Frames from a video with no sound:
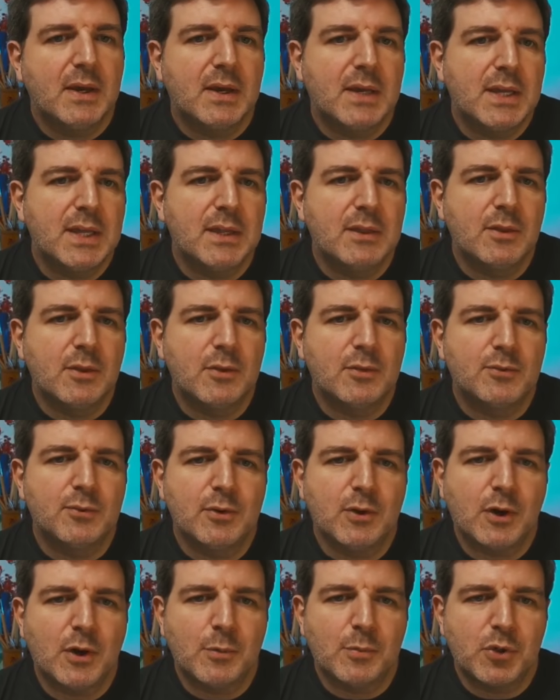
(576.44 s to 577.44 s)
In the
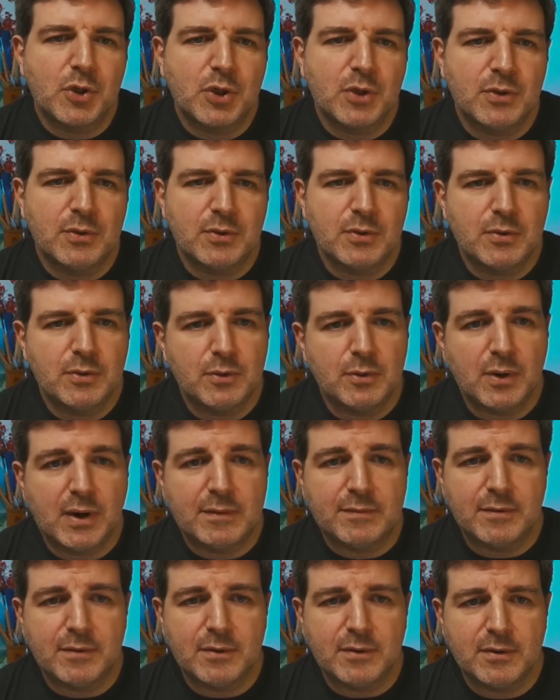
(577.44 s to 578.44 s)
tool option, you
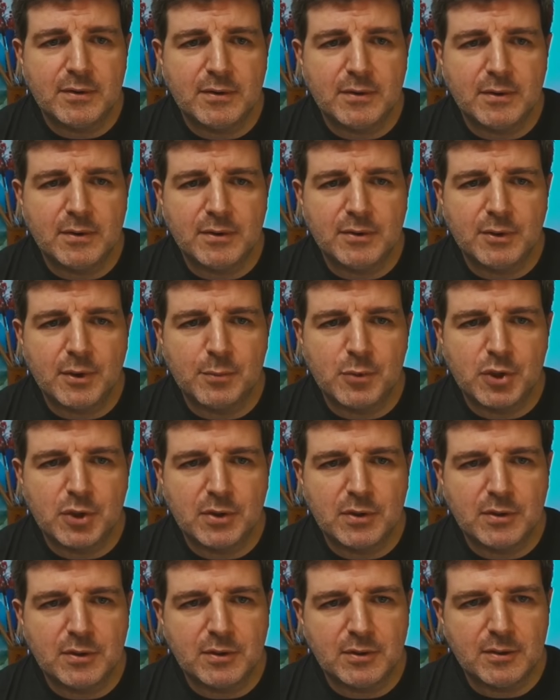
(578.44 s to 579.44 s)
have an
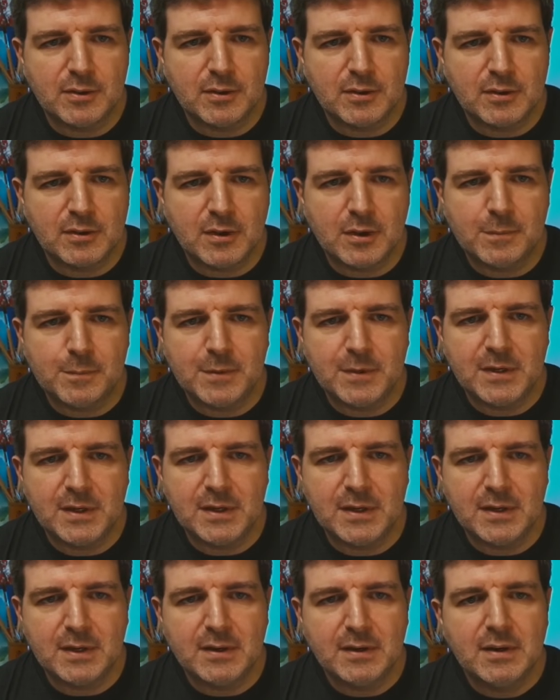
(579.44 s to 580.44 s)
option on the top
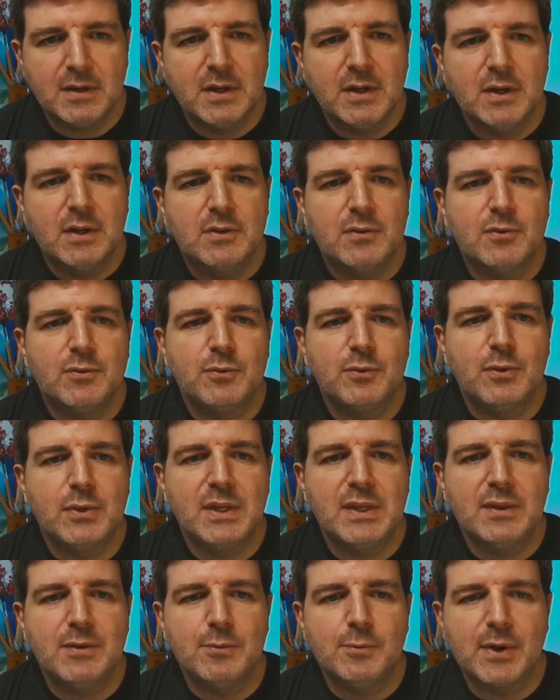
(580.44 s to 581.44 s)
here to
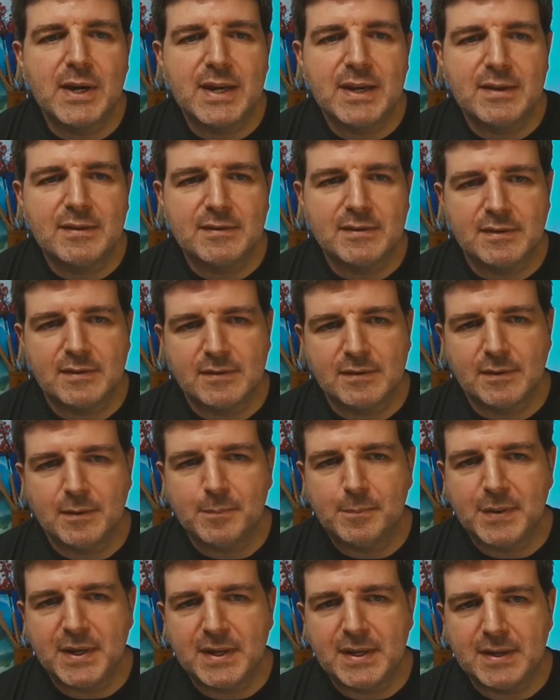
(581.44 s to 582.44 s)
erase
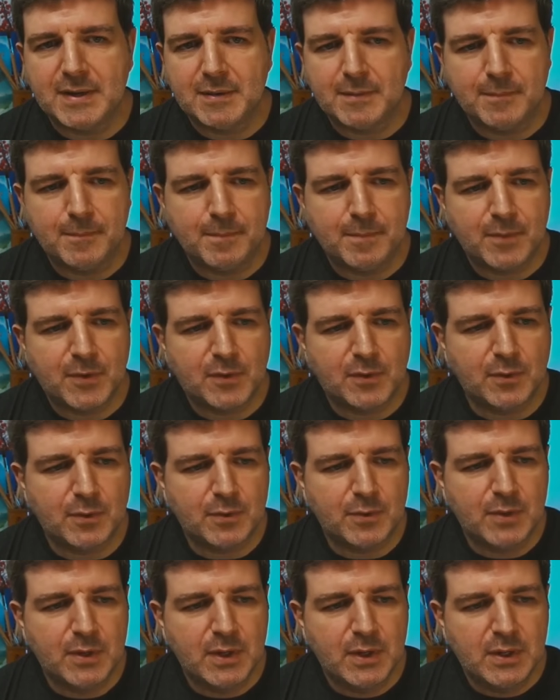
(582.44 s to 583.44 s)
some panel.
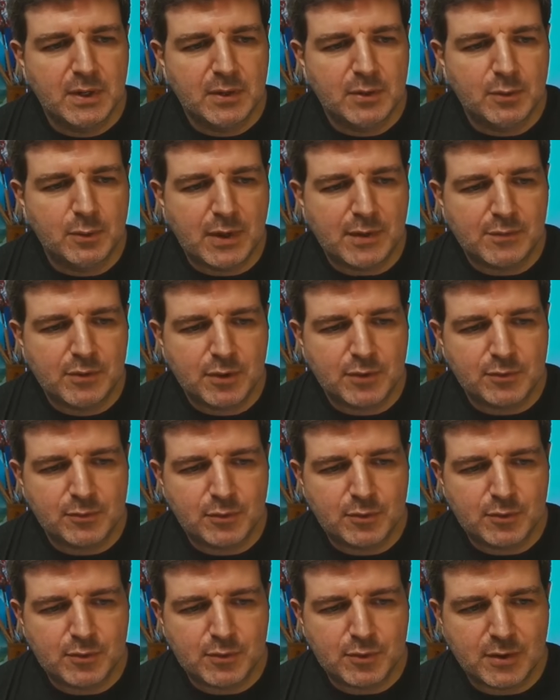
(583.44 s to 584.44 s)
So you have just to
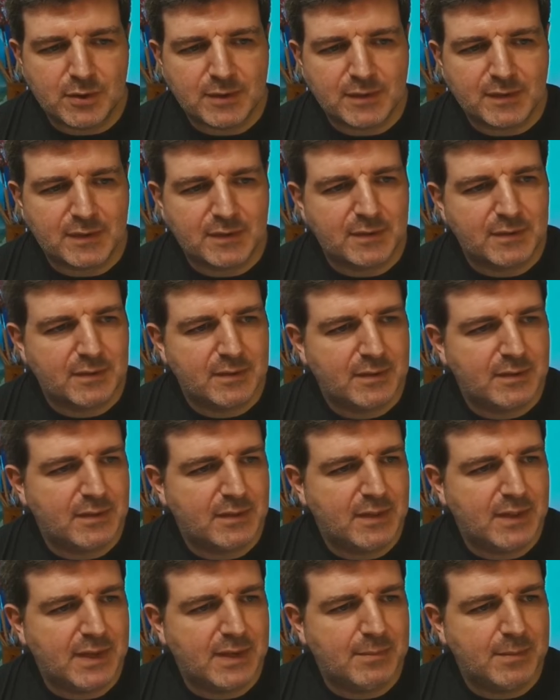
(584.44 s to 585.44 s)
cross
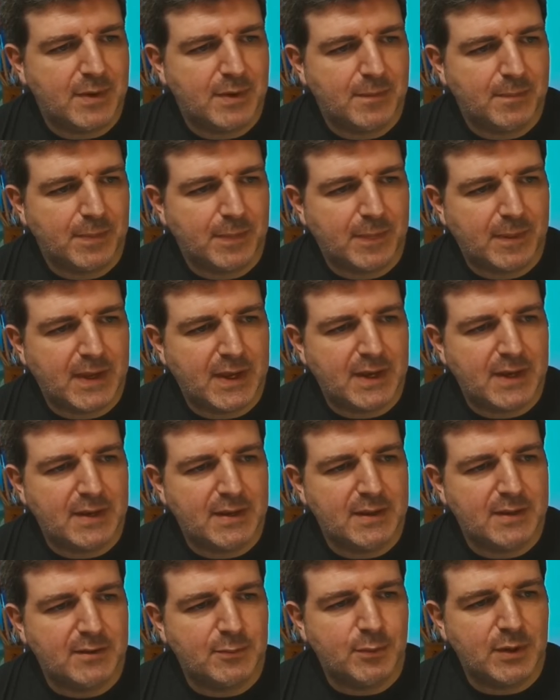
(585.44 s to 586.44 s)
them
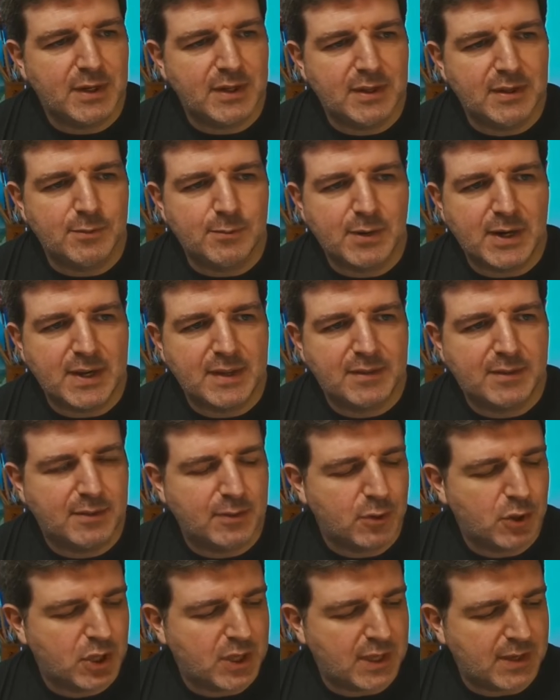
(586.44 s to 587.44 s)
and it will erase
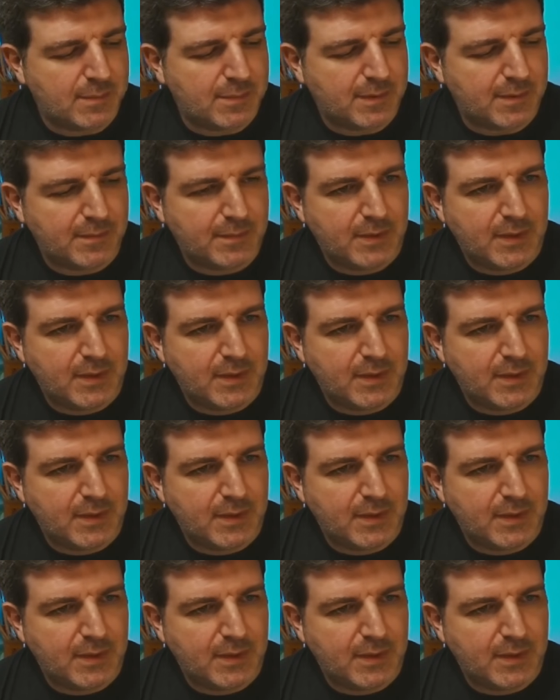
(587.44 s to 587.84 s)
the shape.